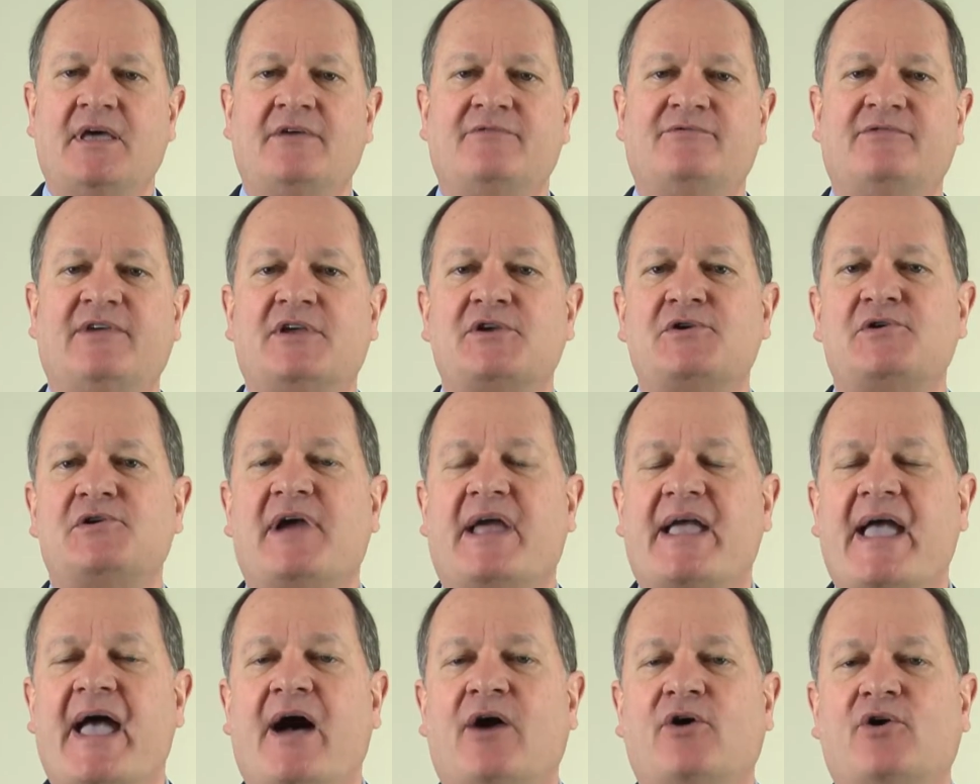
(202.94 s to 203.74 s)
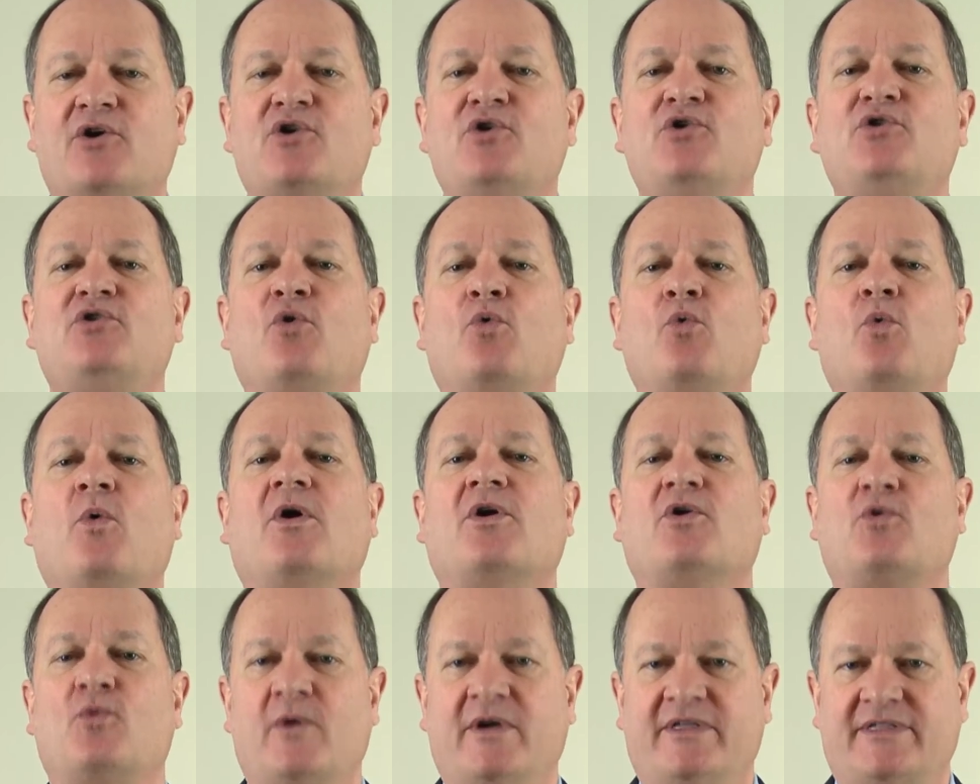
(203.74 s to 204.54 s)
Figuring out who to
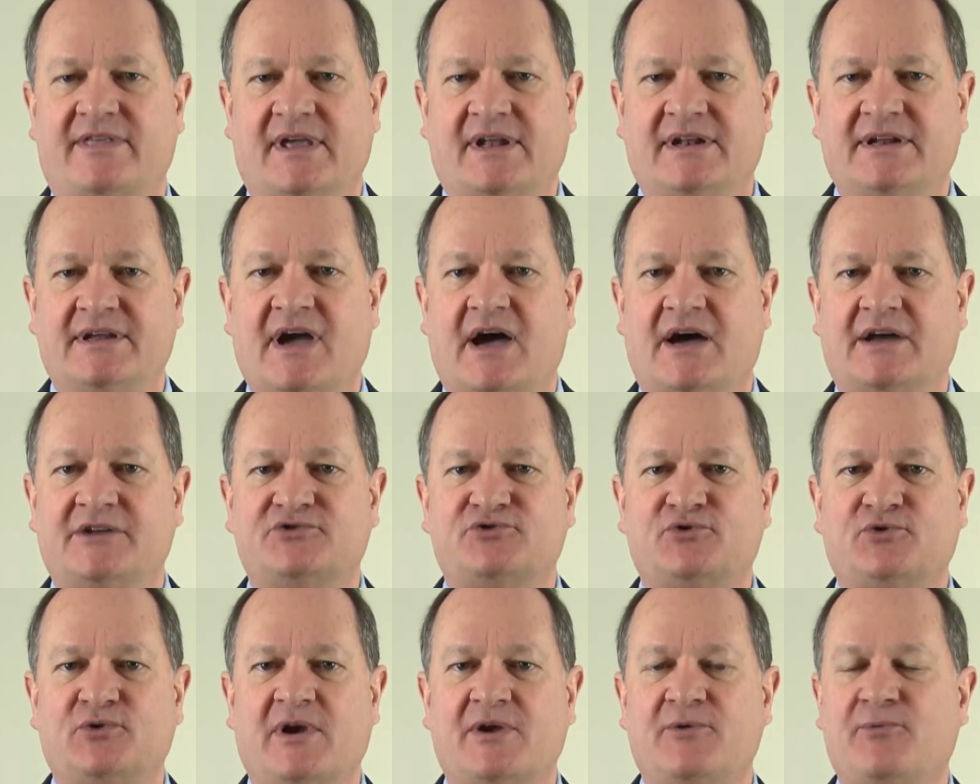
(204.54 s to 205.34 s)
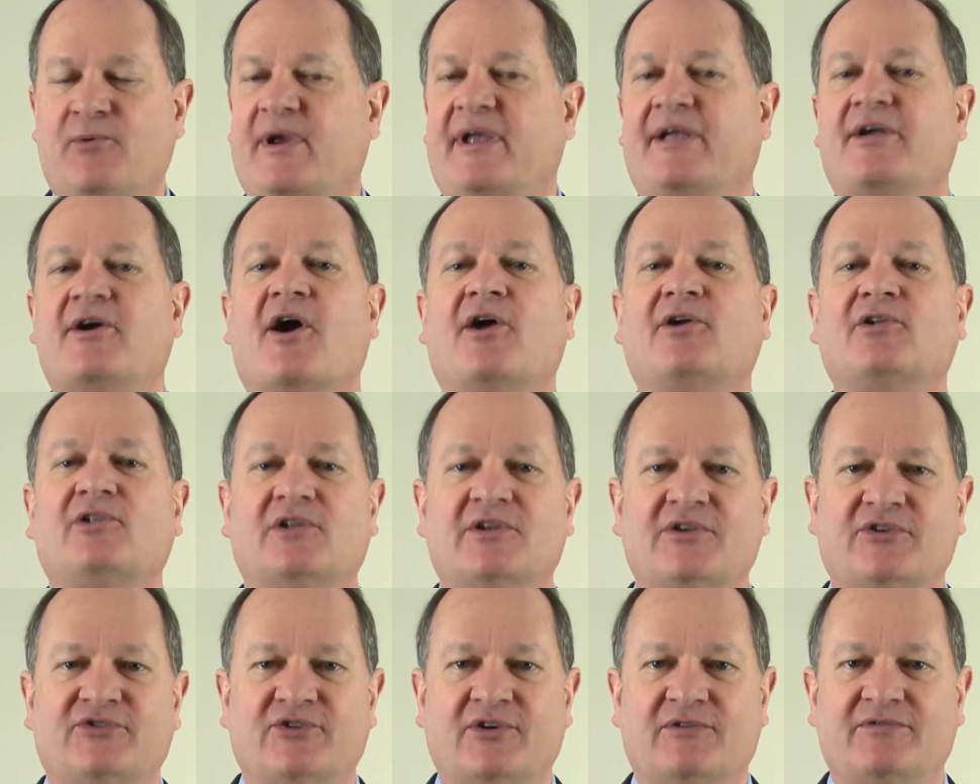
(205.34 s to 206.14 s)
work with in country,
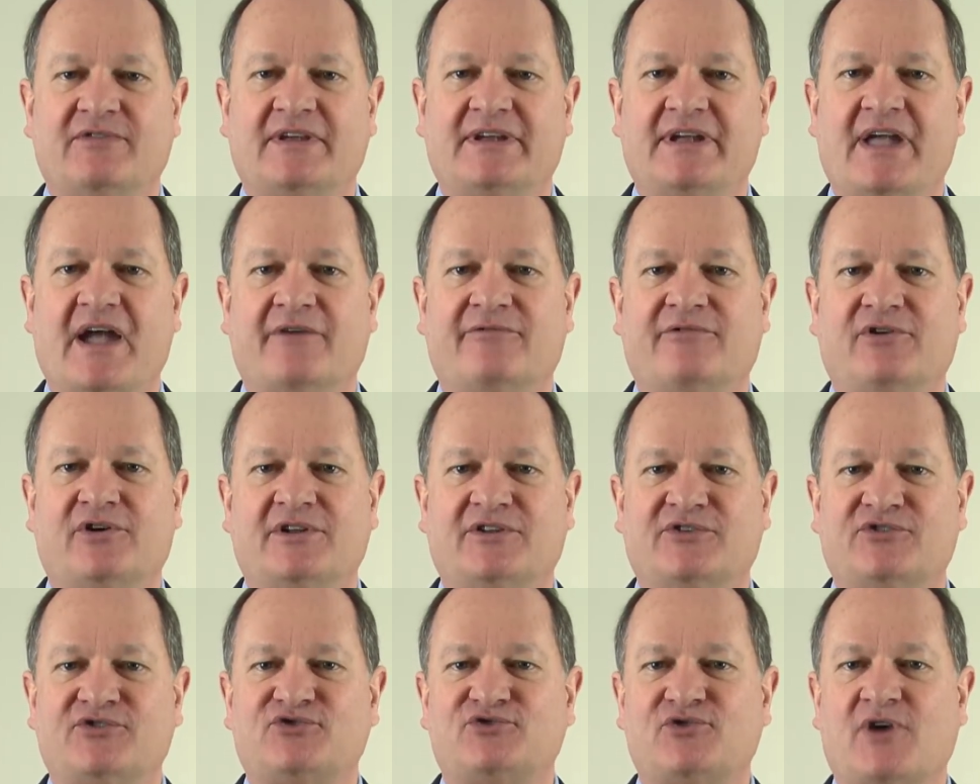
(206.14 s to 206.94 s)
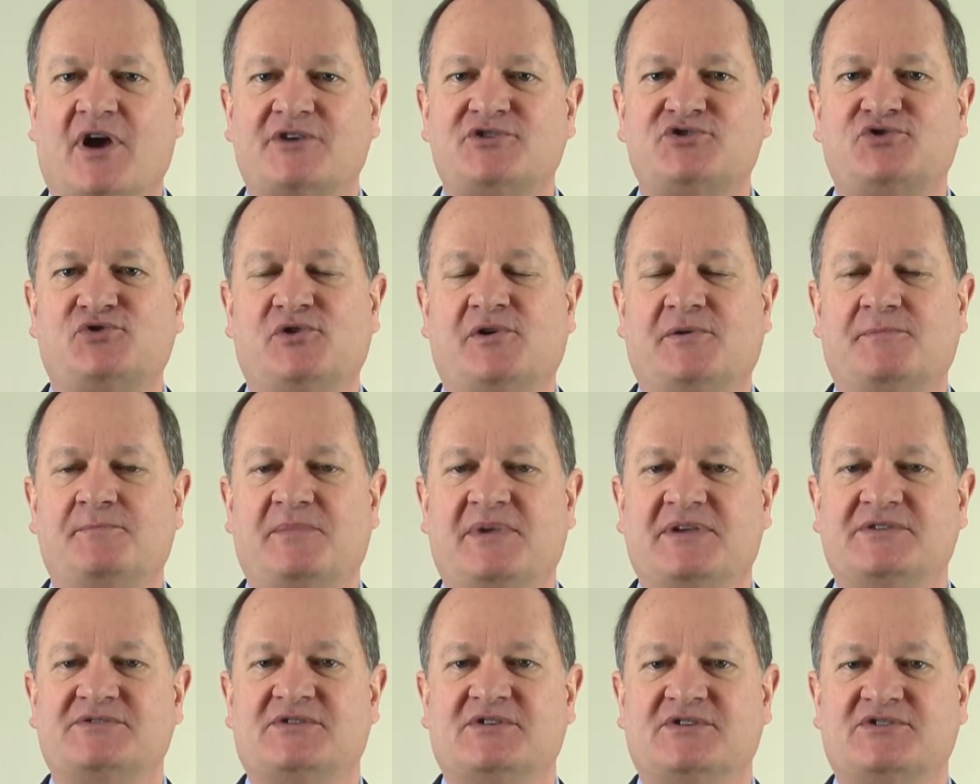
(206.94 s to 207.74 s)
regardless of the governance structure and
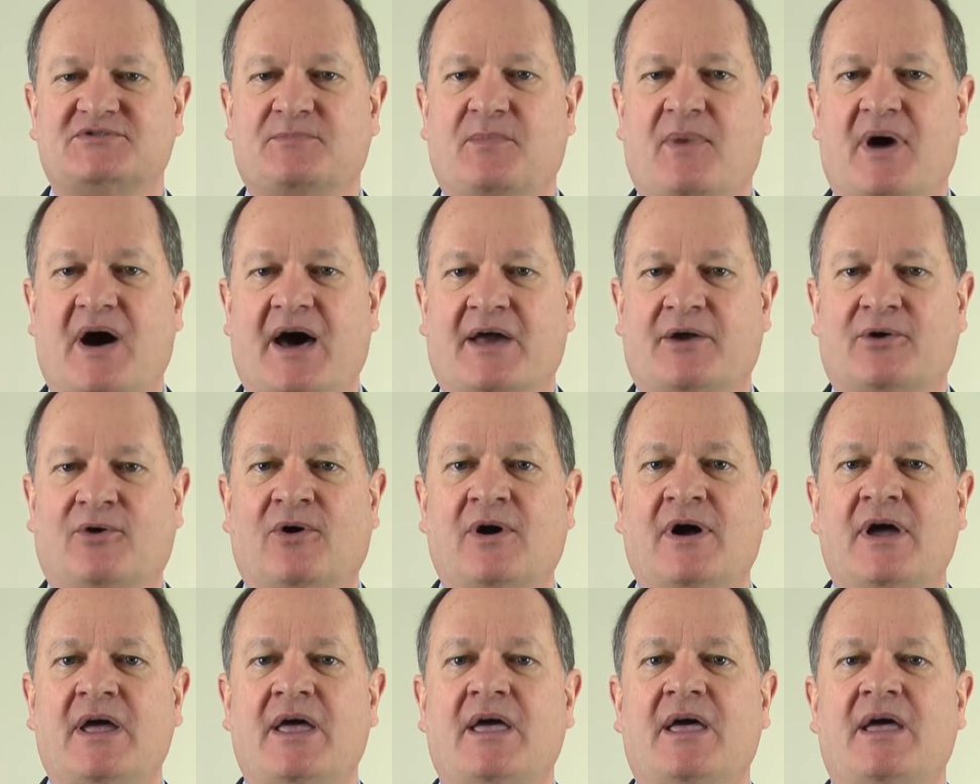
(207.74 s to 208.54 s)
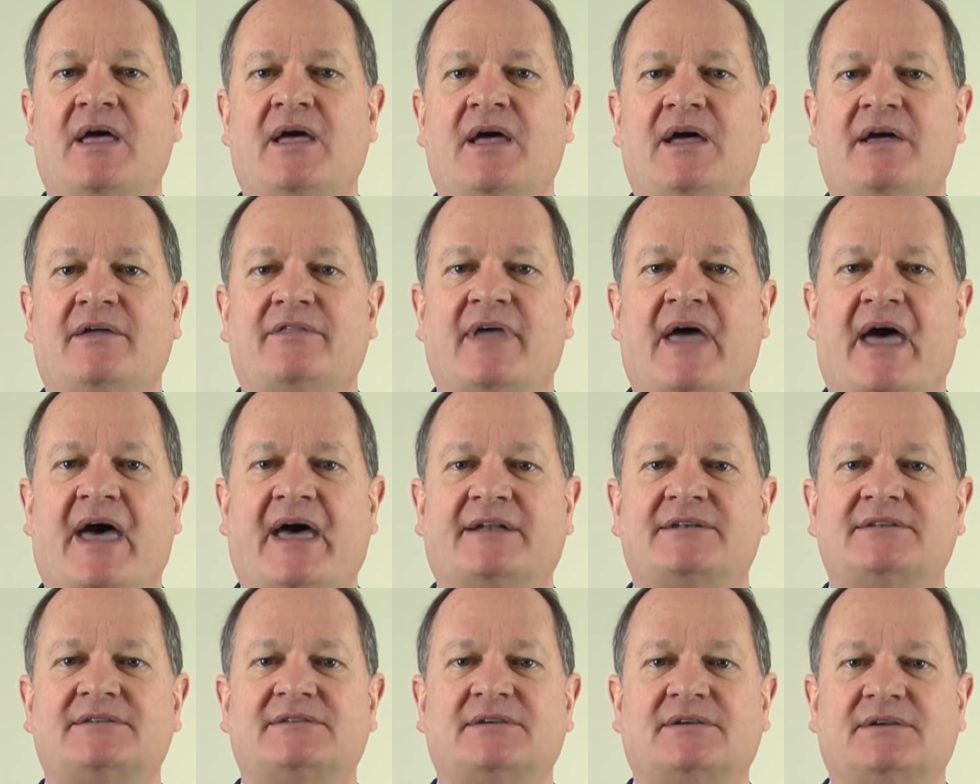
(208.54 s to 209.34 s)
business model
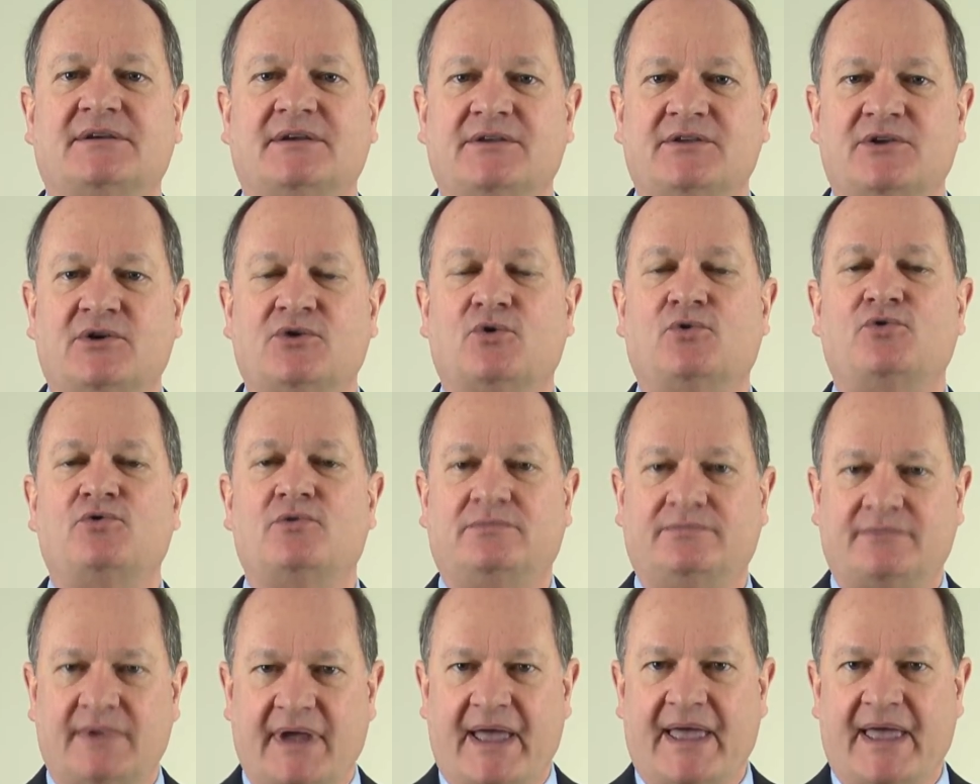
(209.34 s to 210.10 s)
that you